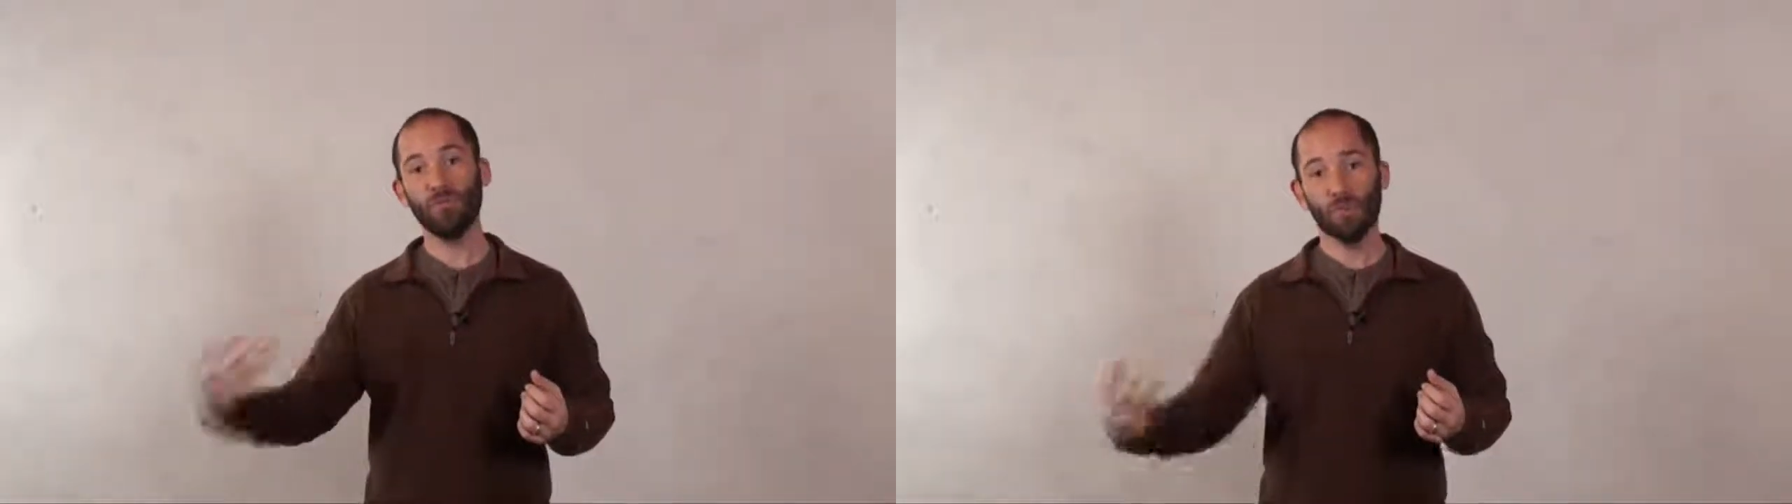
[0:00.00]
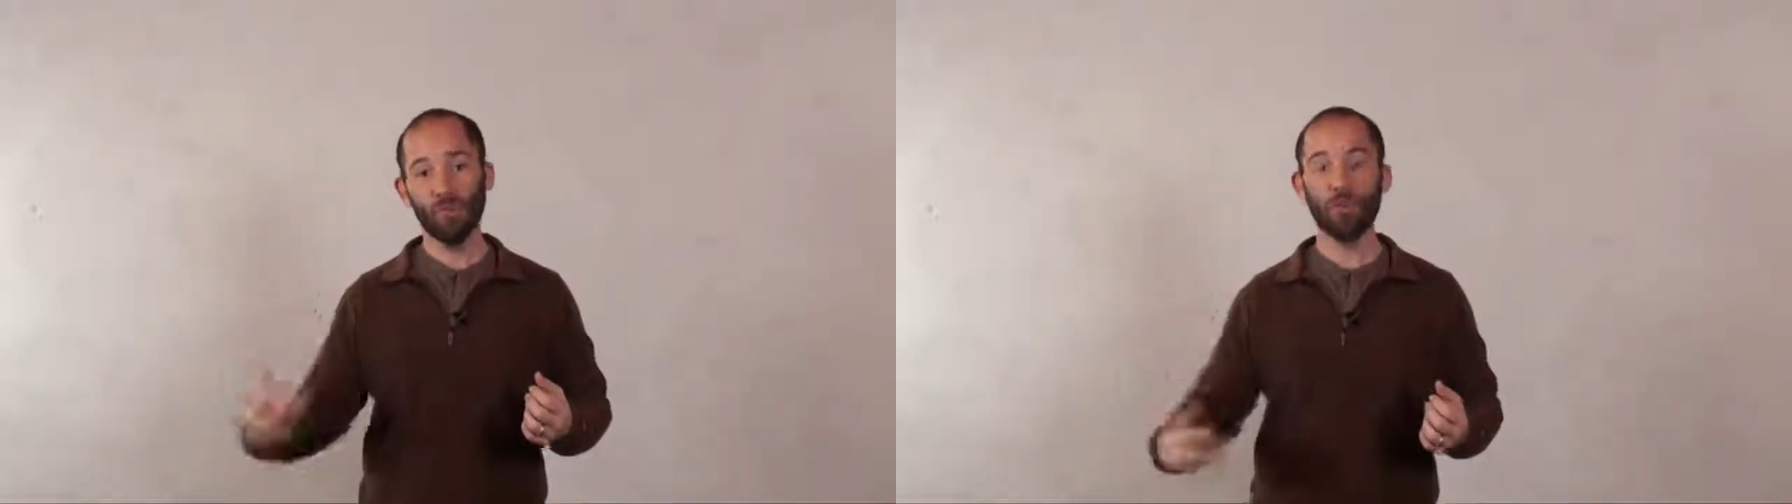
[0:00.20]

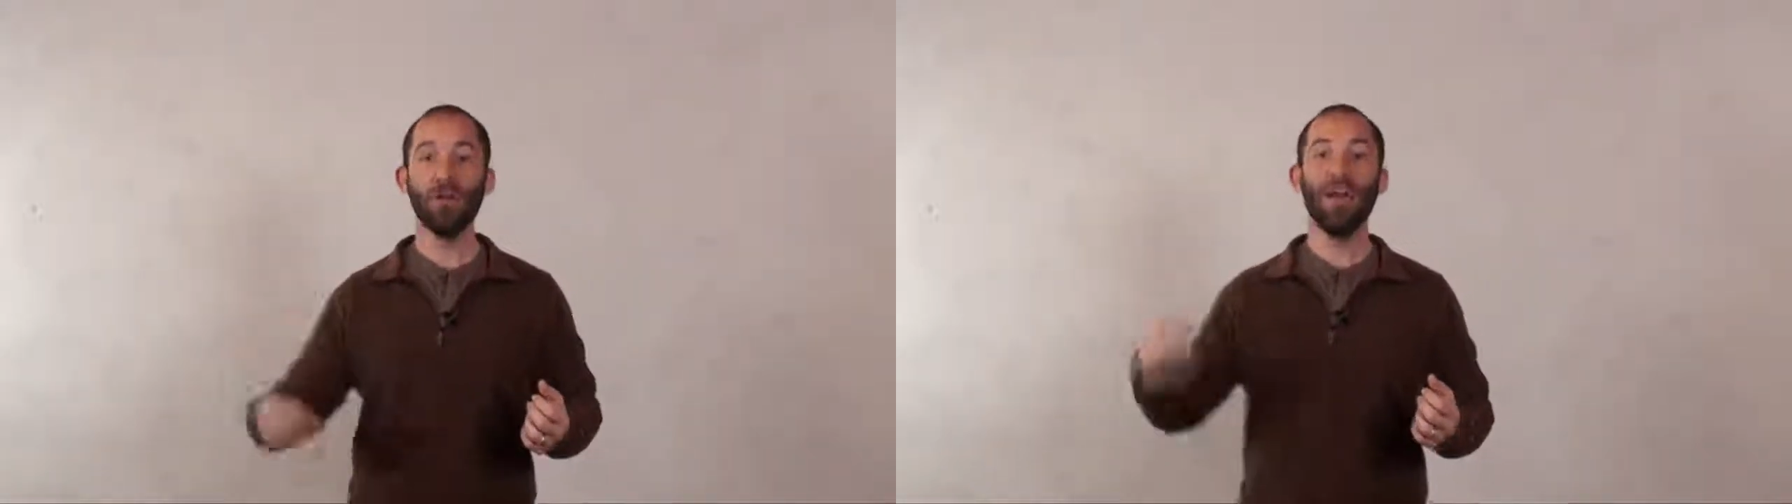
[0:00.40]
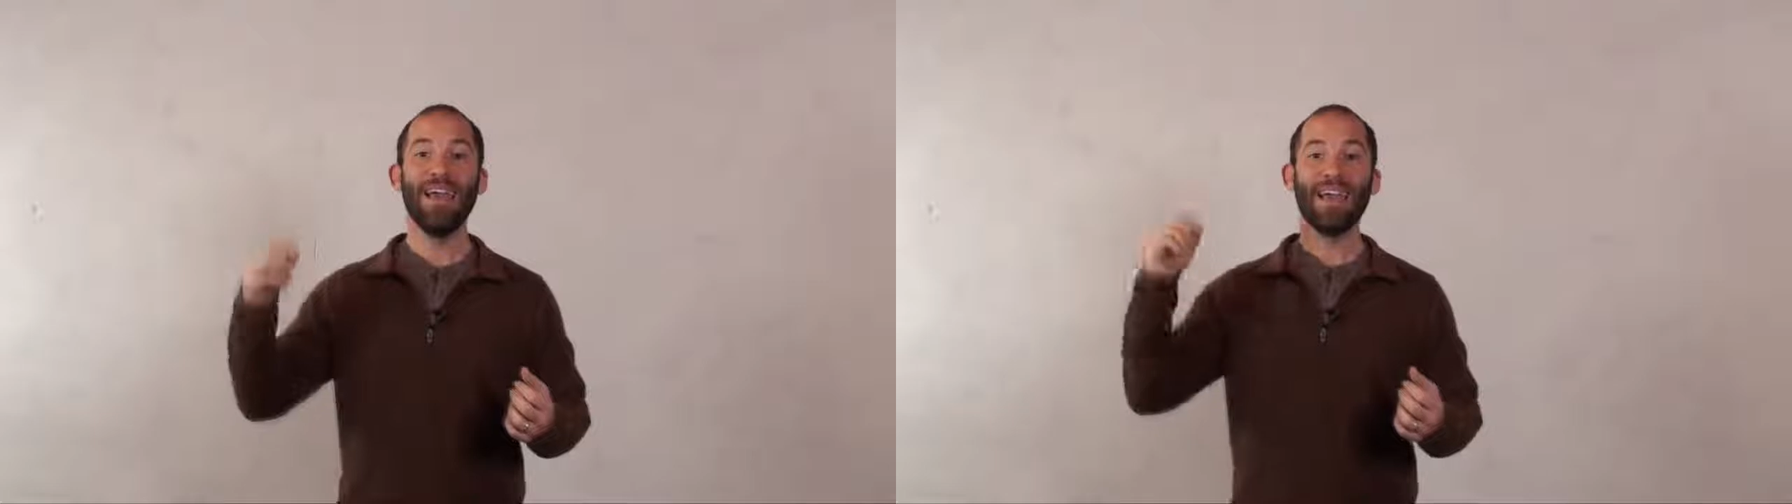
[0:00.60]

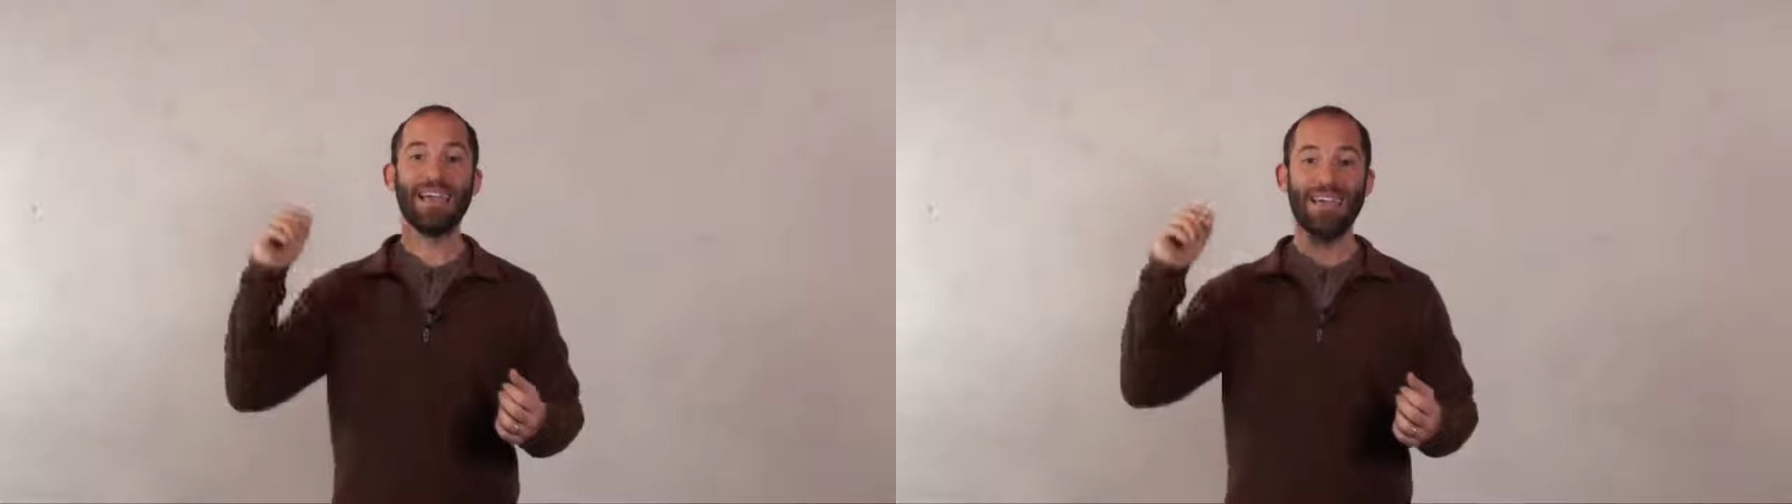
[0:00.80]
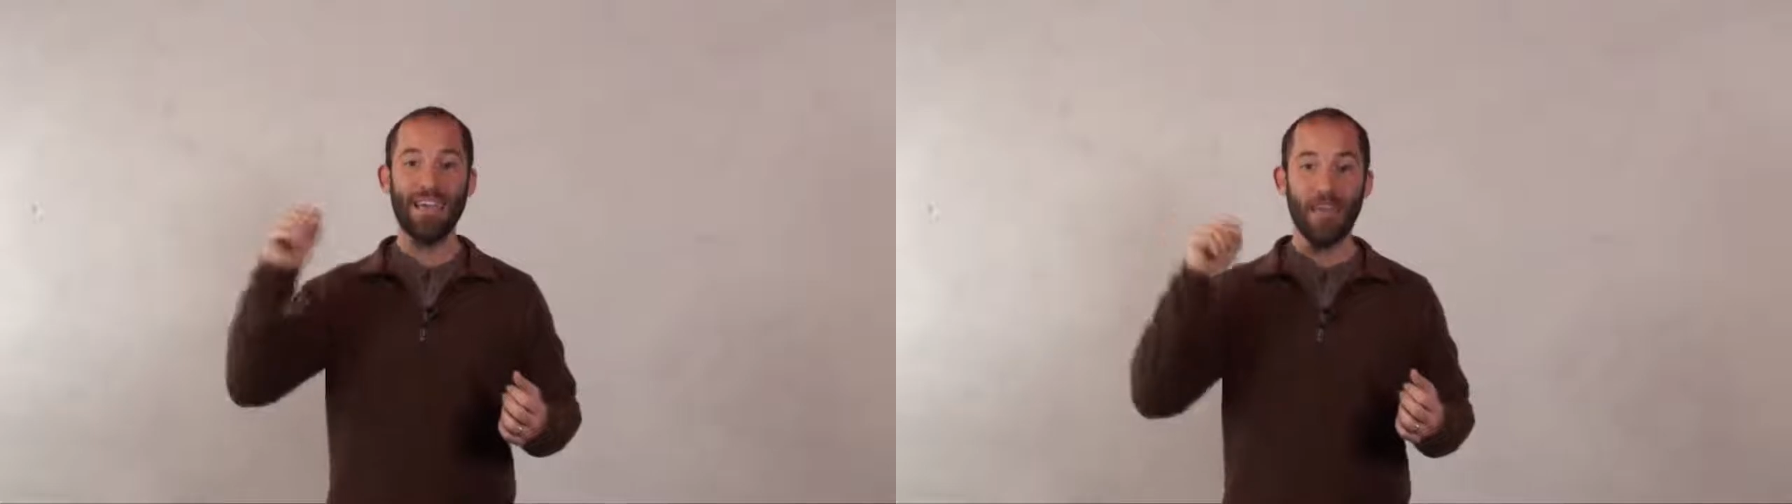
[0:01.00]
Google
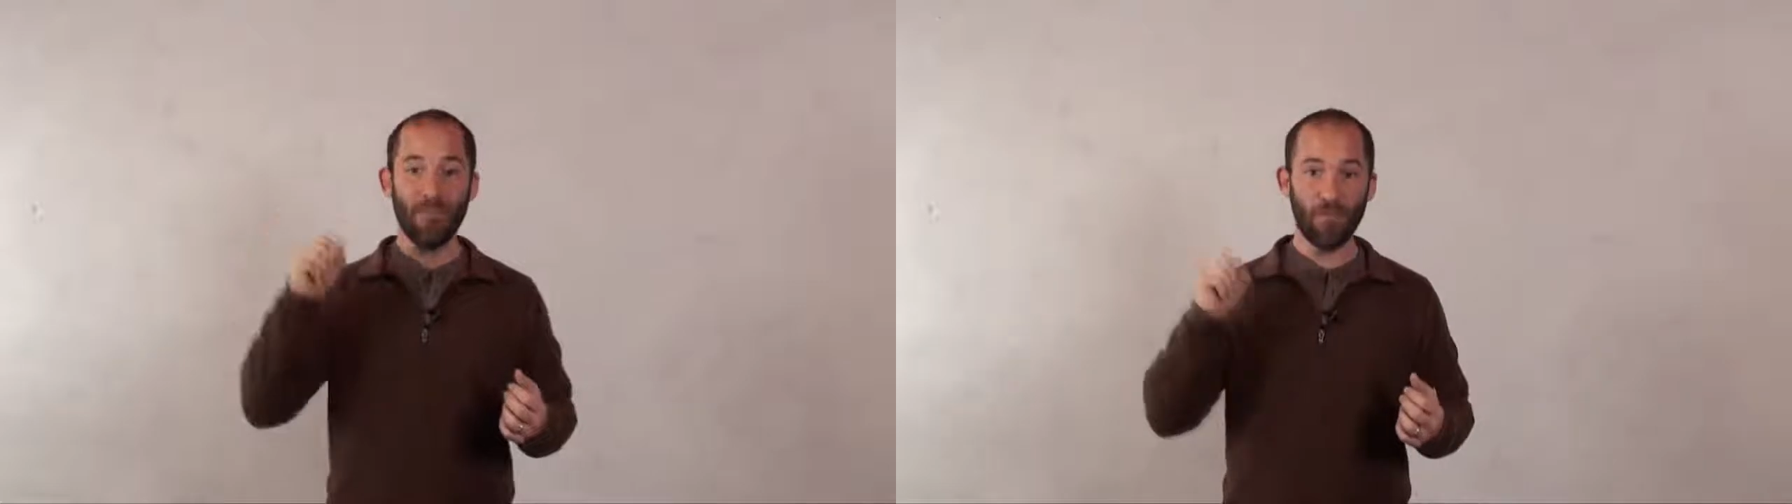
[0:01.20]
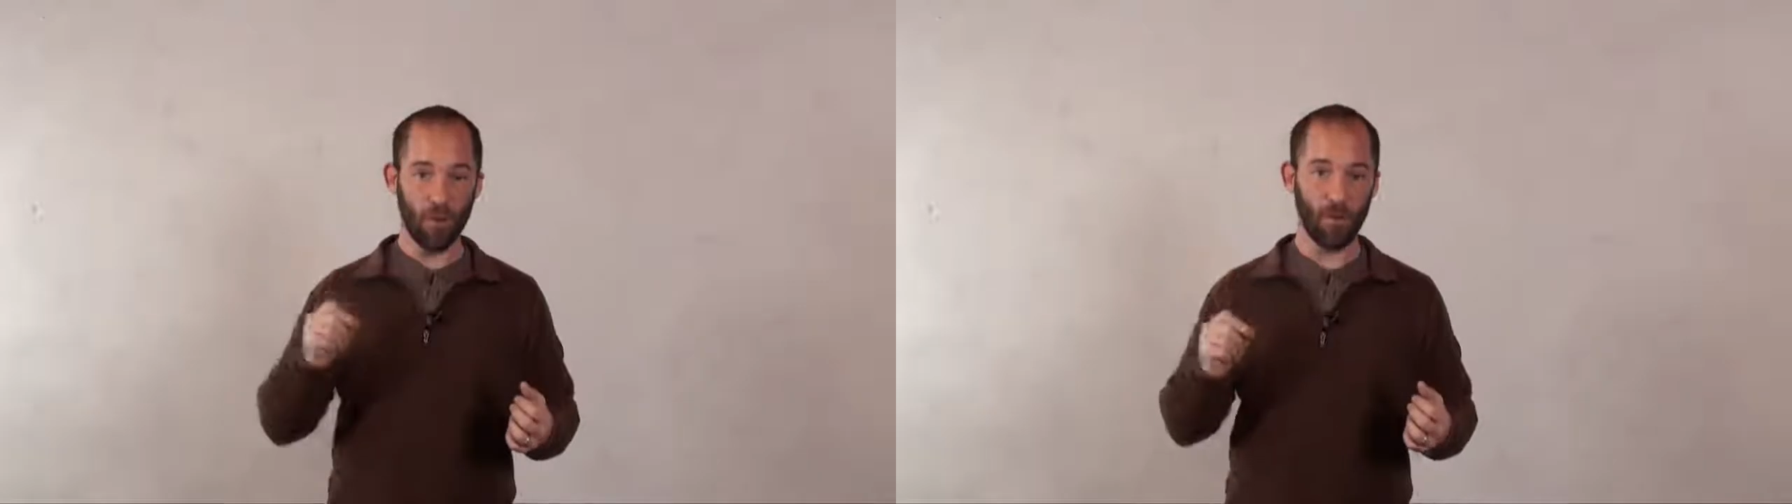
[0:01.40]

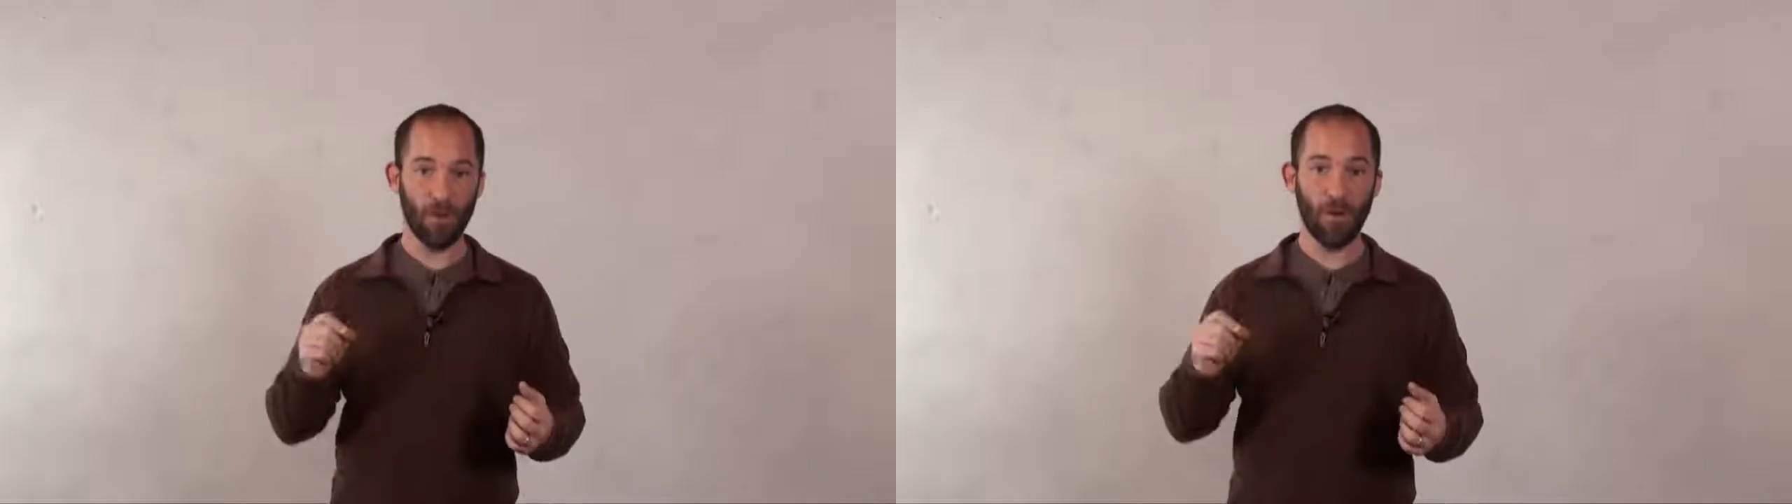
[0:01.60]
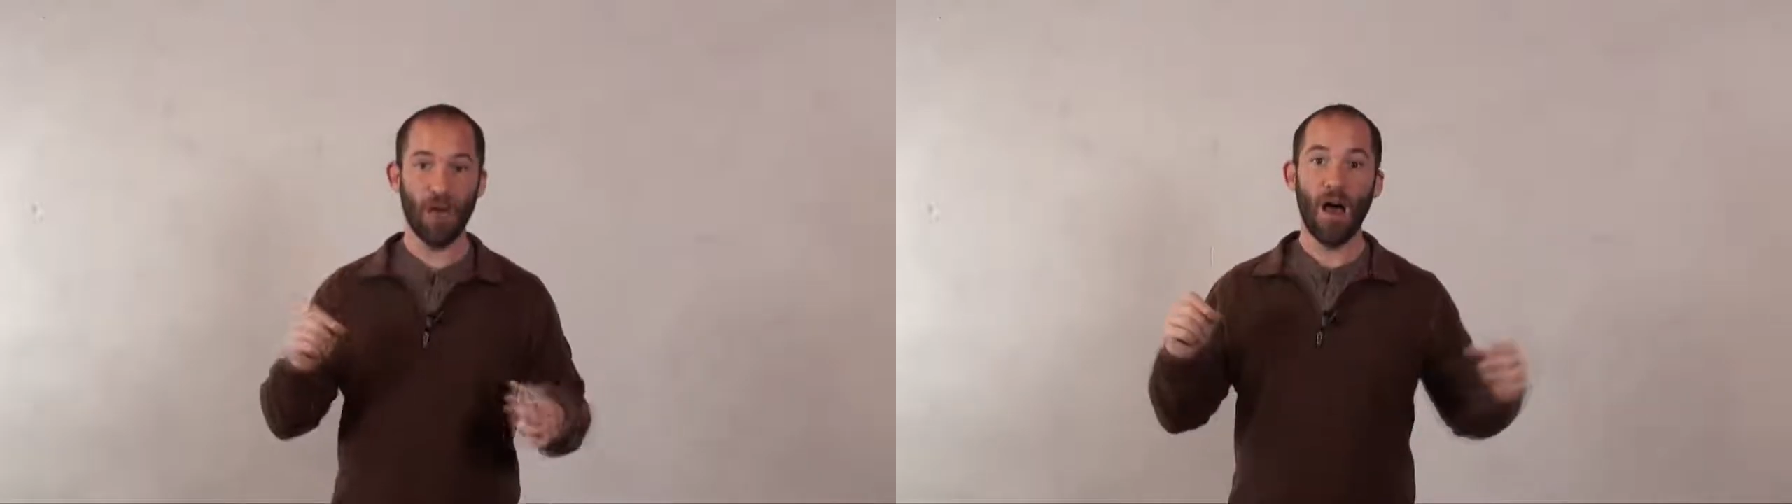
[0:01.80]
give
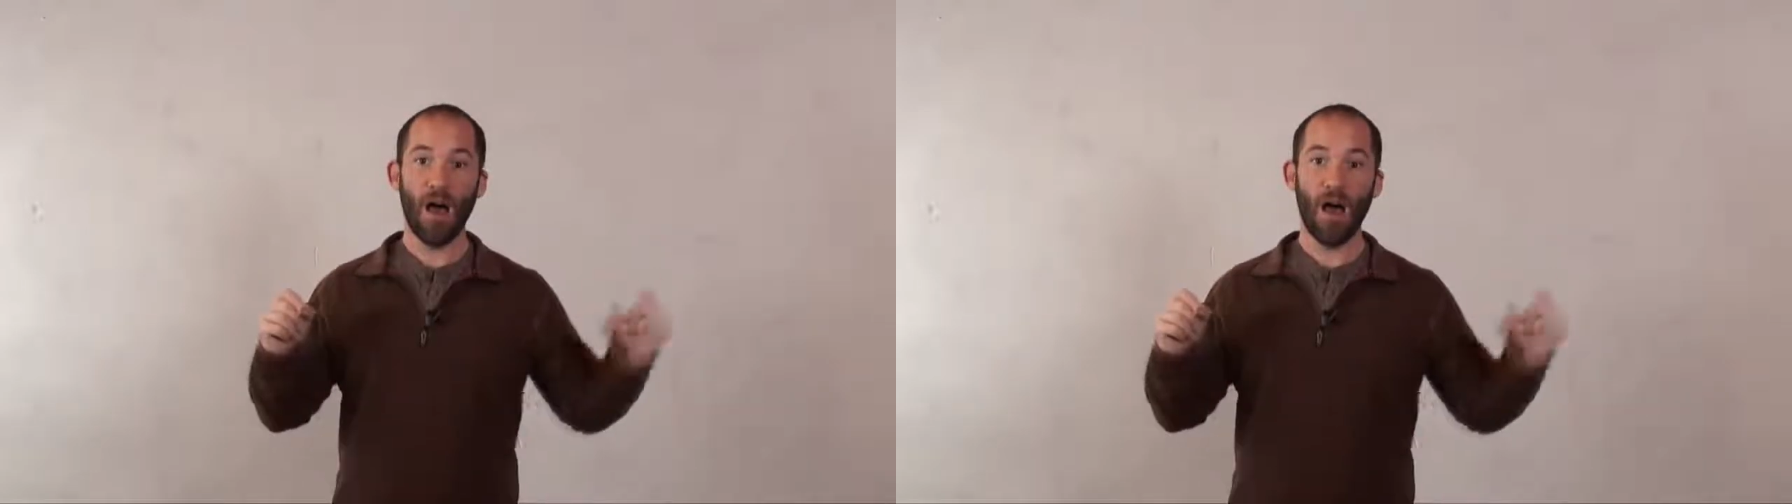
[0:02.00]
you